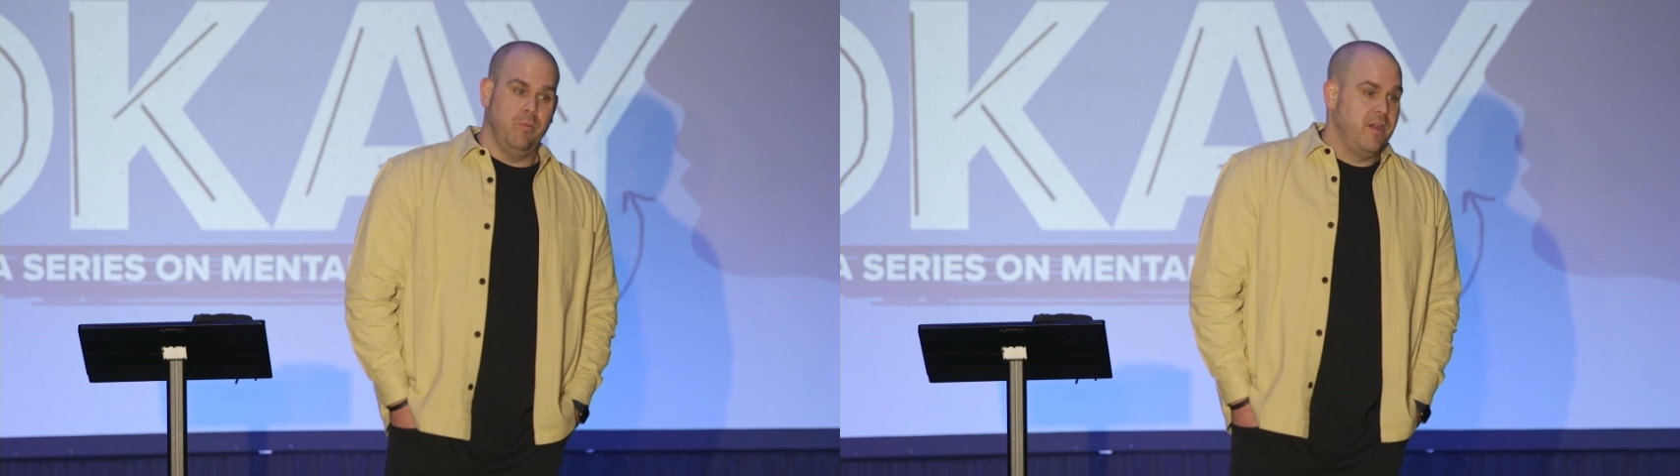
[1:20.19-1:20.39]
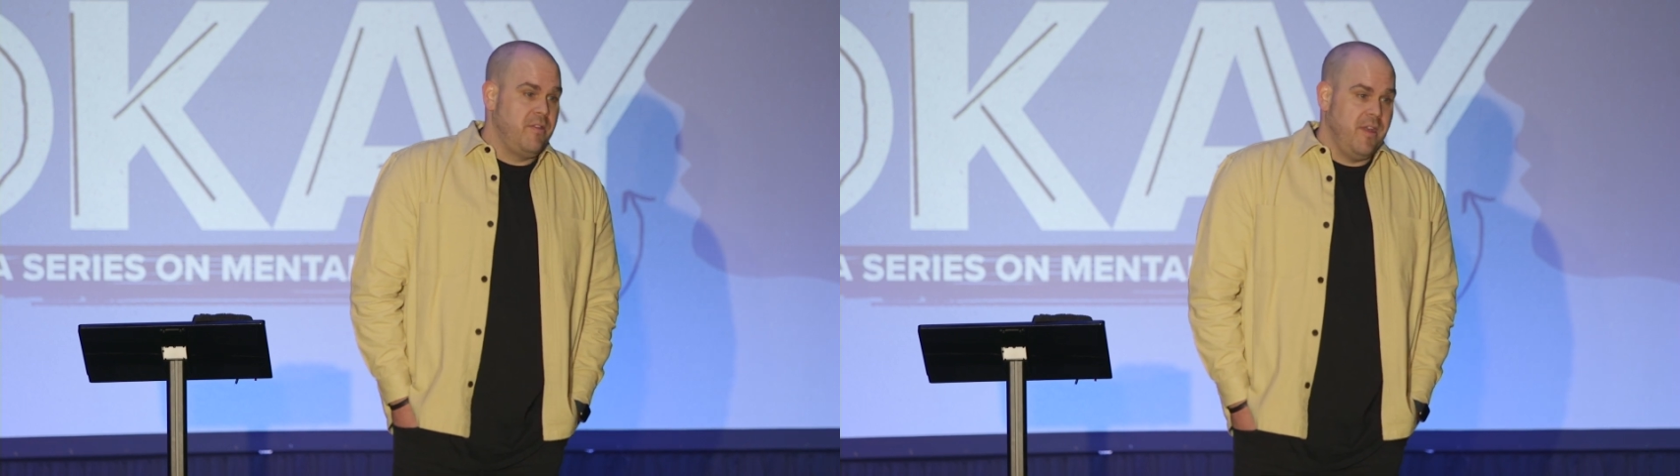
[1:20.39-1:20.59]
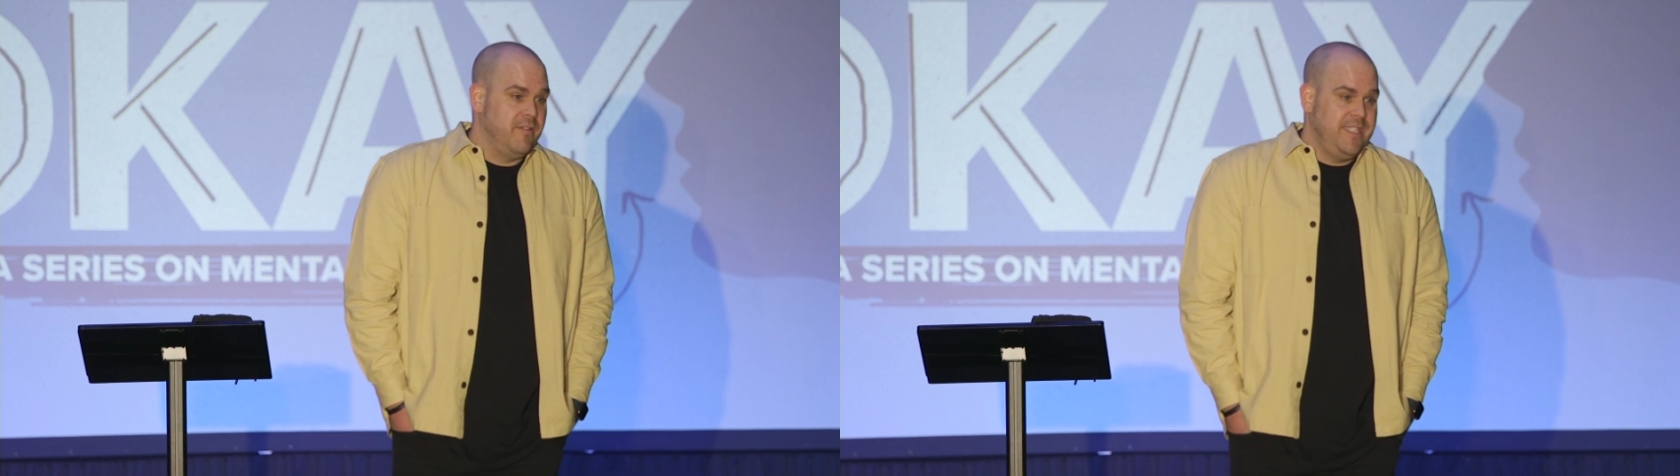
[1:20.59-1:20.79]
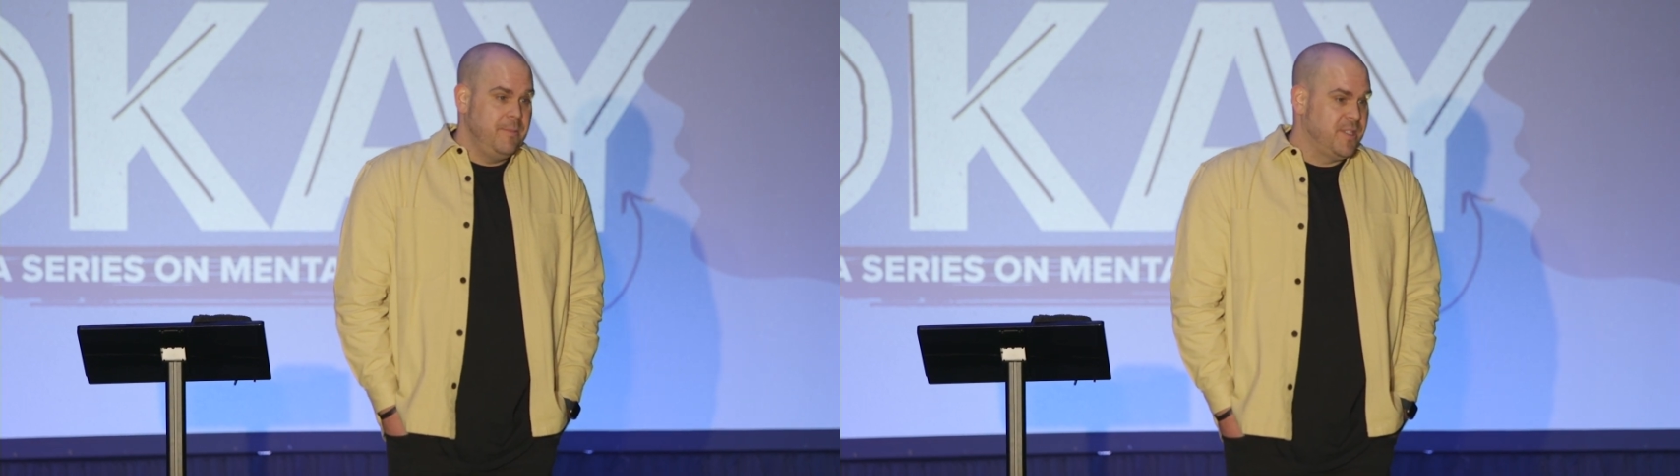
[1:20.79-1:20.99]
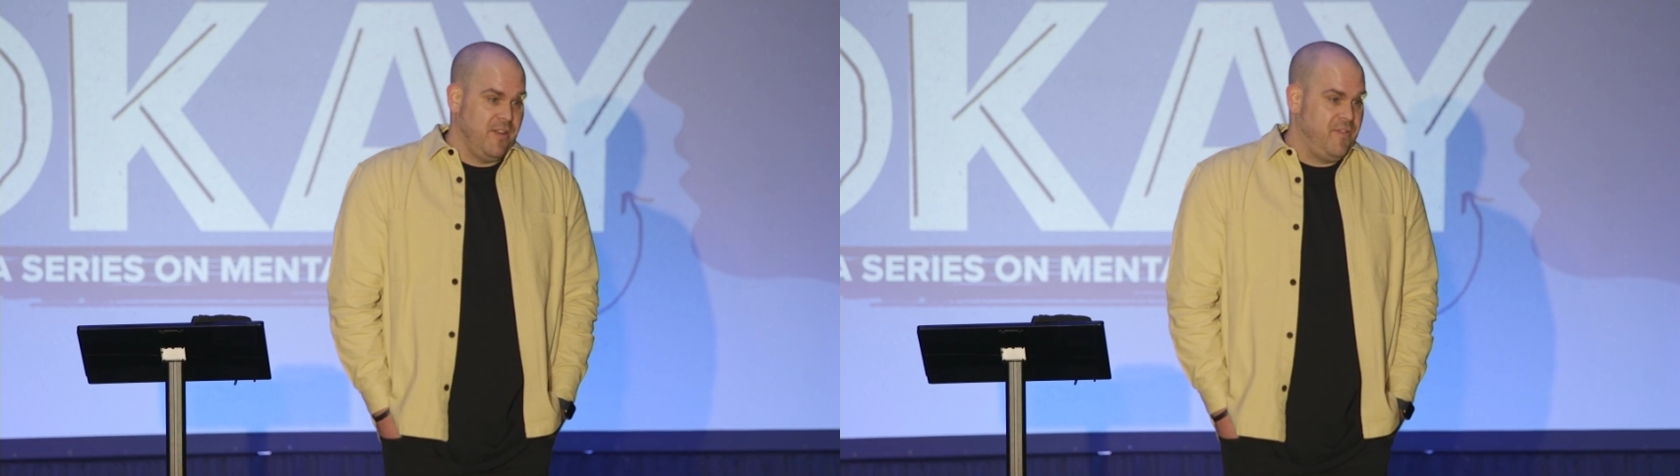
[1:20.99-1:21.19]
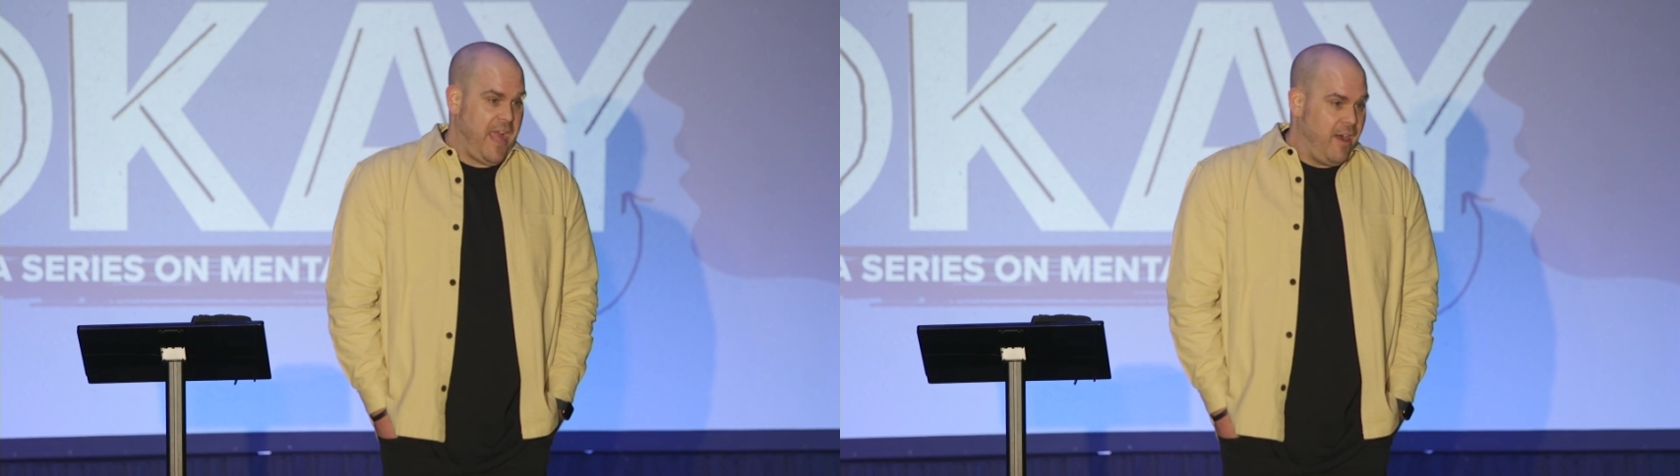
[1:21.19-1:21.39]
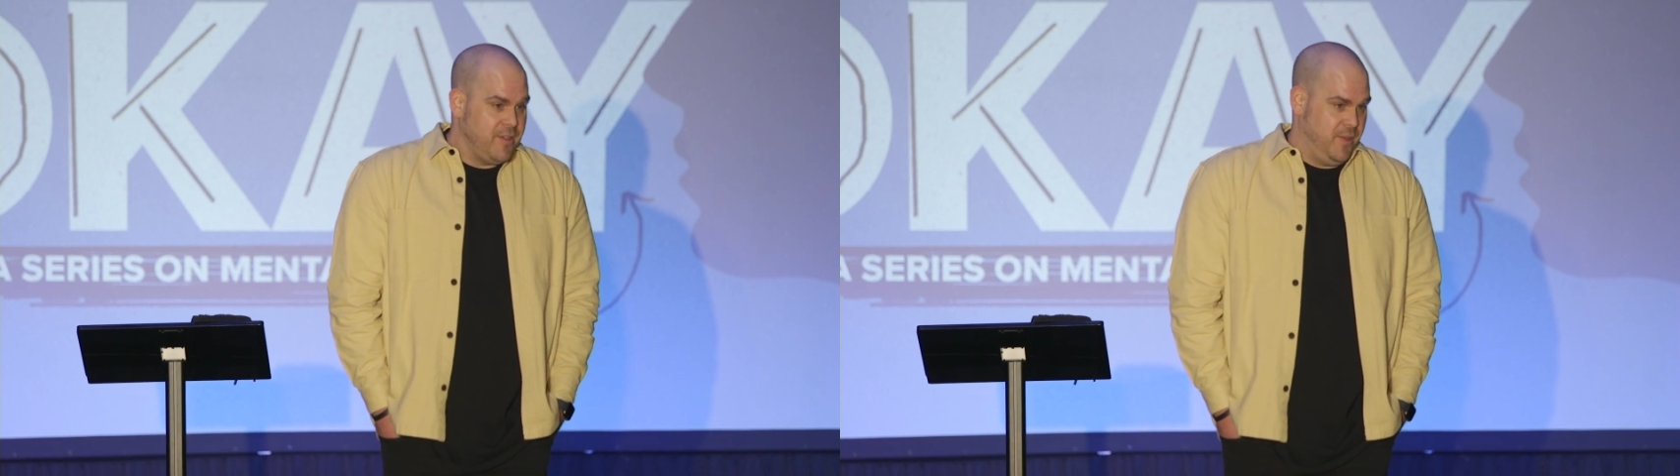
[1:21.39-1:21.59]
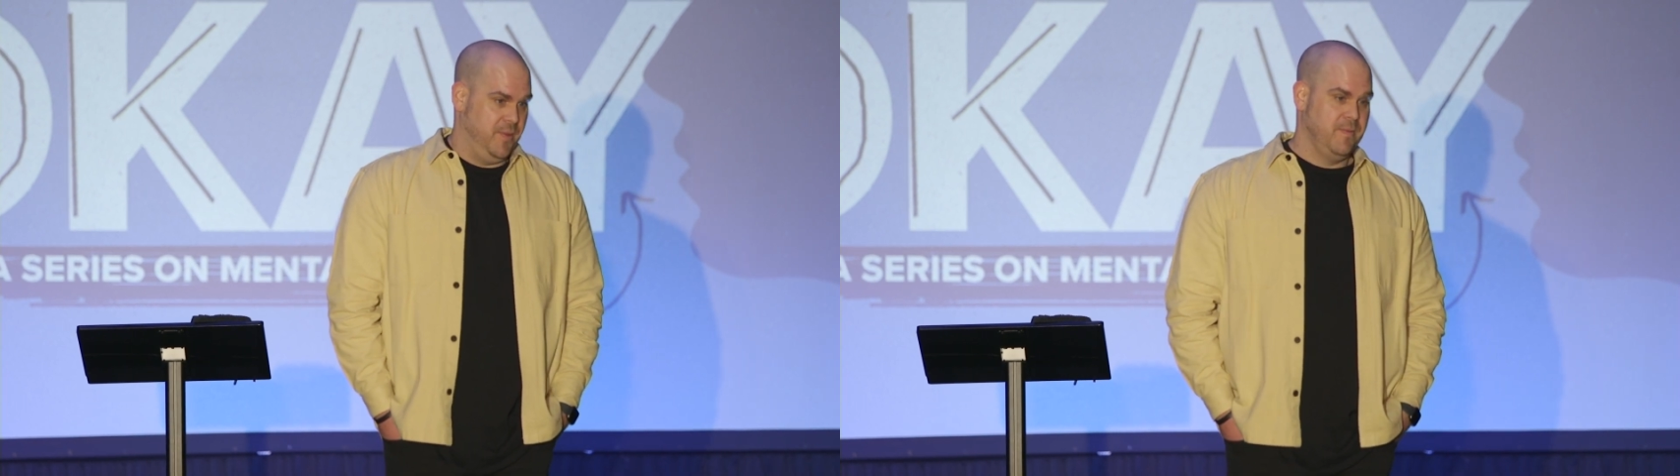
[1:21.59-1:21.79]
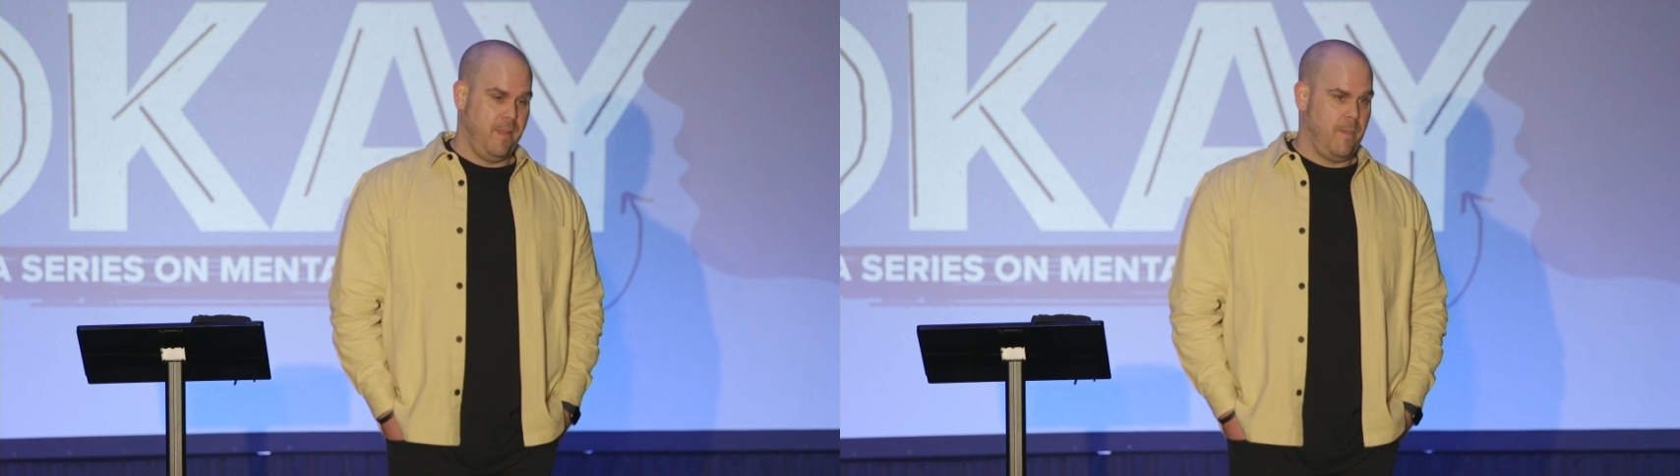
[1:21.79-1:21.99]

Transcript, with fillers: whether the other team's going to foul you.